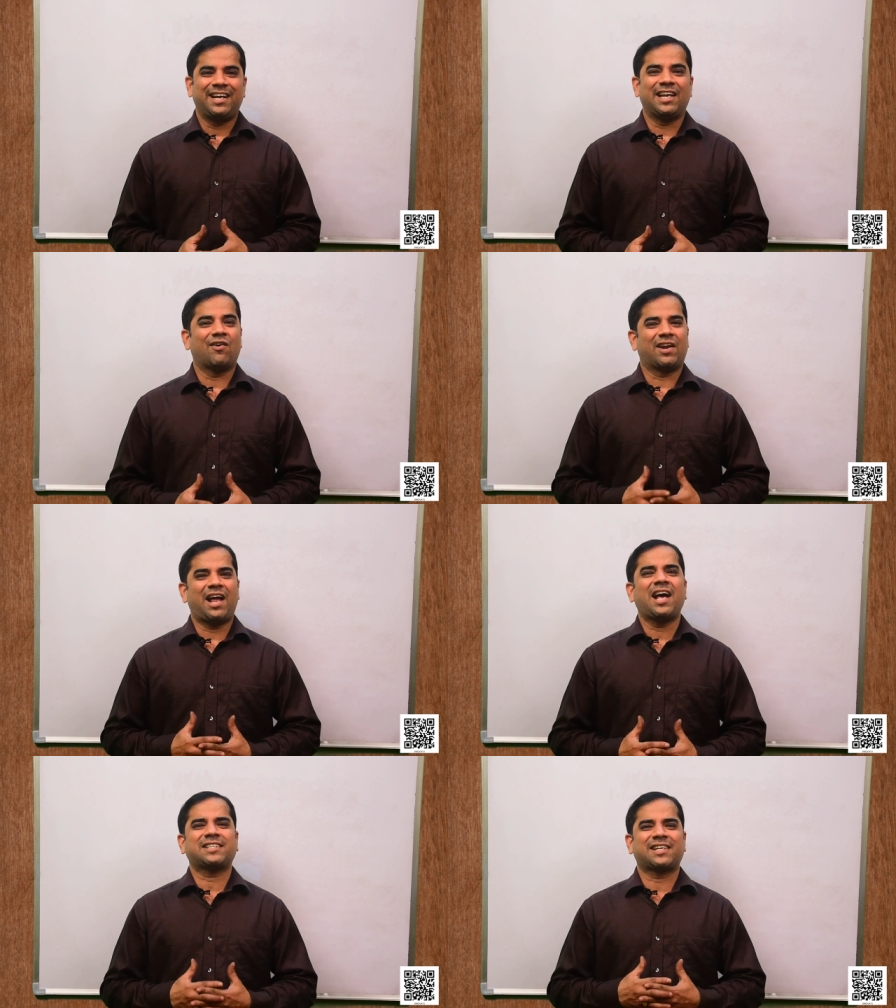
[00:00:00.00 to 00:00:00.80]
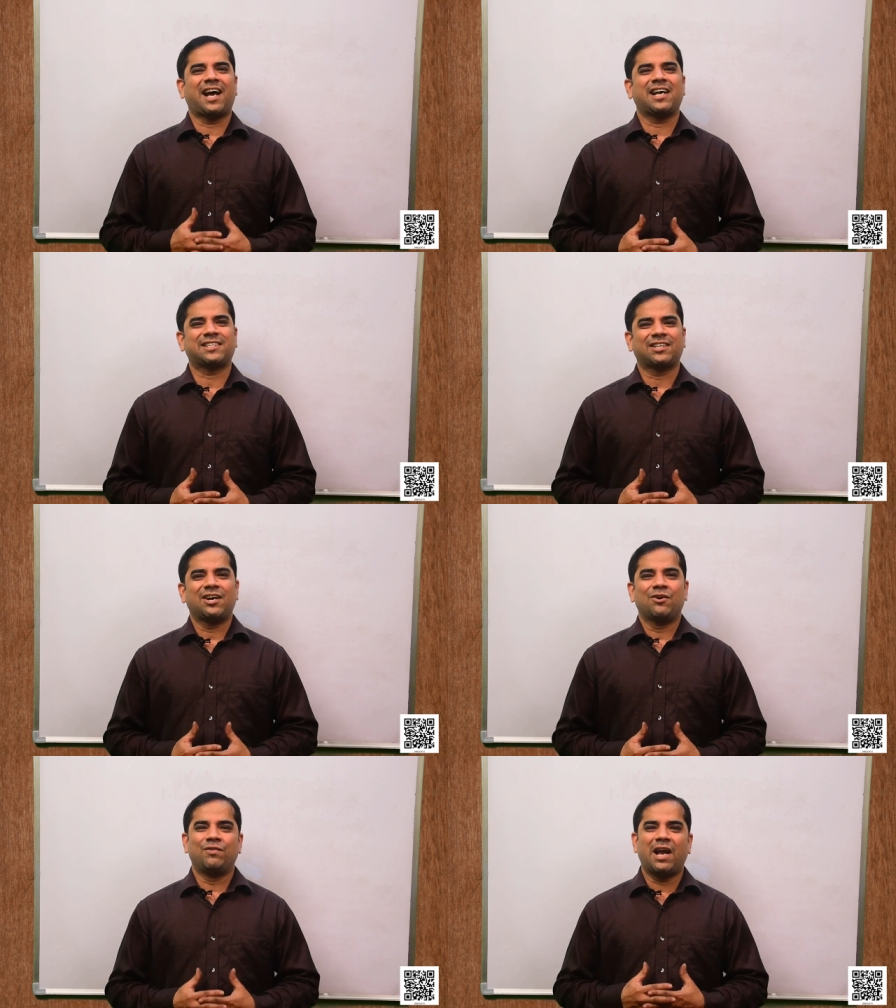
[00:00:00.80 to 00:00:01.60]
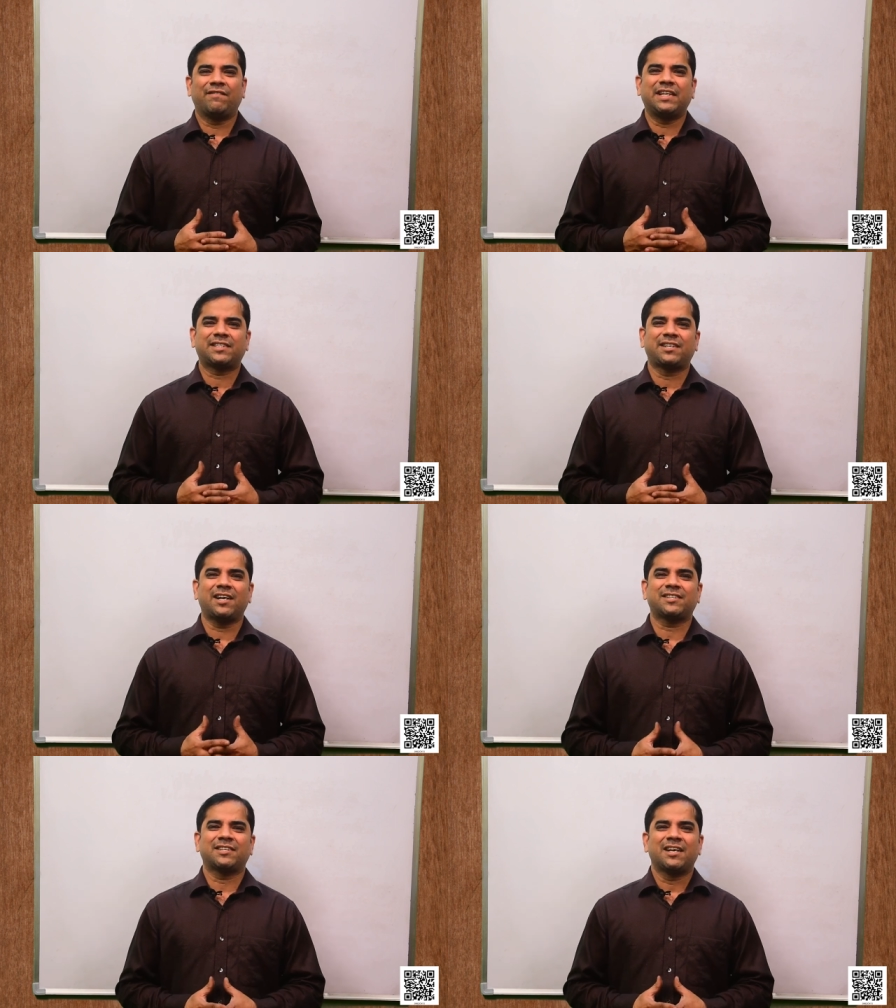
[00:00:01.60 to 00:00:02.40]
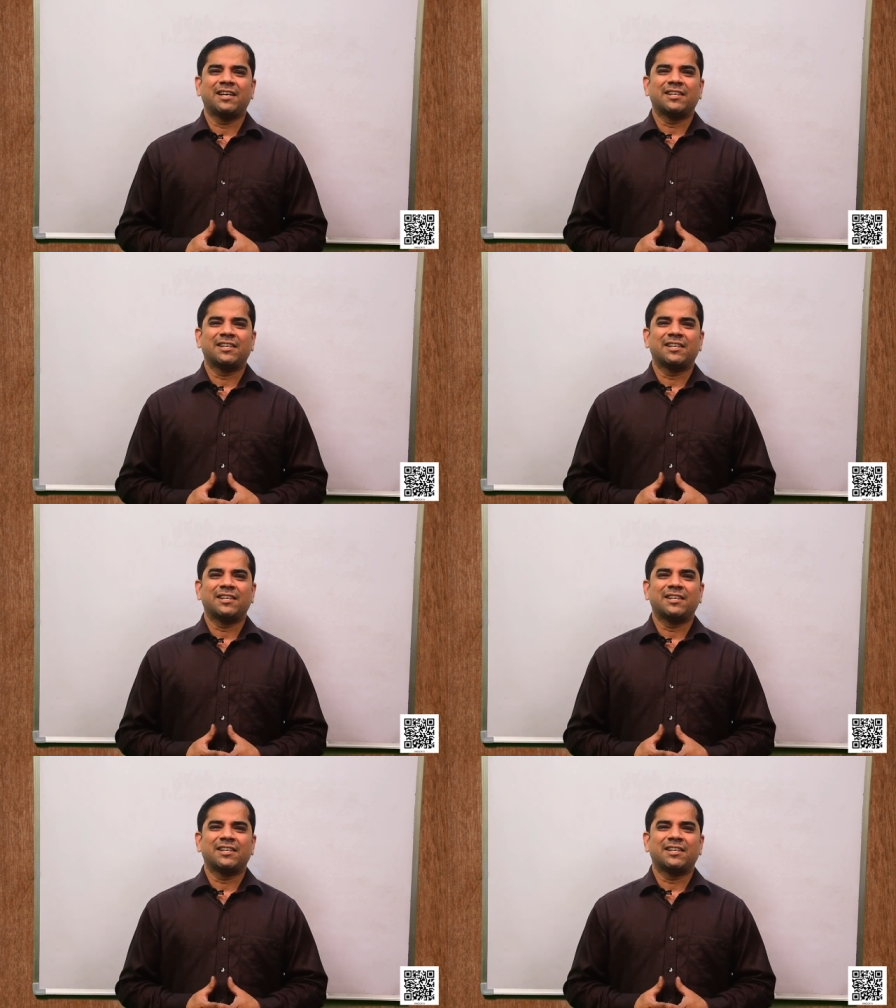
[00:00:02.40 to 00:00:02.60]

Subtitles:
In our last class, we have discussed